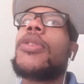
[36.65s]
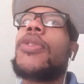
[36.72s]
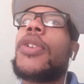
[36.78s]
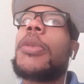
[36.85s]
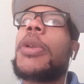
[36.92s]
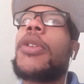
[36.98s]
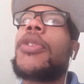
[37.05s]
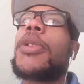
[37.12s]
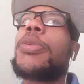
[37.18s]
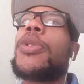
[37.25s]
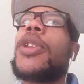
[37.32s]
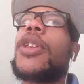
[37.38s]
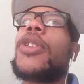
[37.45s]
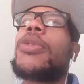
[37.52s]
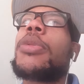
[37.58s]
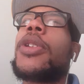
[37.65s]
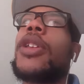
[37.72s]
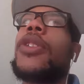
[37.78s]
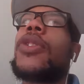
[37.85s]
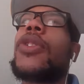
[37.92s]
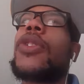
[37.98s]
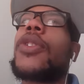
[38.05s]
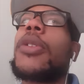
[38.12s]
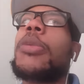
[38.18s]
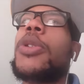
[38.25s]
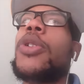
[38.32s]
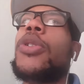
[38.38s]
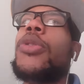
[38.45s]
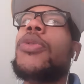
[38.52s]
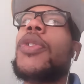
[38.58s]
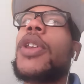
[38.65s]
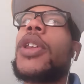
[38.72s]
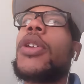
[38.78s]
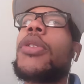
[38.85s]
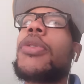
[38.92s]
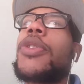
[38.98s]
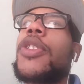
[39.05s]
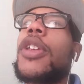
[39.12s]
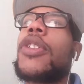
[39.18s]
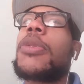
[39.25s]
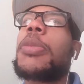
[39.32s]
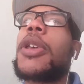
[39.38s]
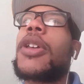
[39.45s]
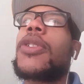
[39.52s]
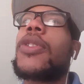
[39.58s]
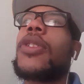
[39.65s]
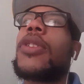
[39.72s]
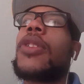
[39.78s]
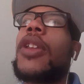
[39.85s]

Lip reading: Philadelphia police released some new video of suspects.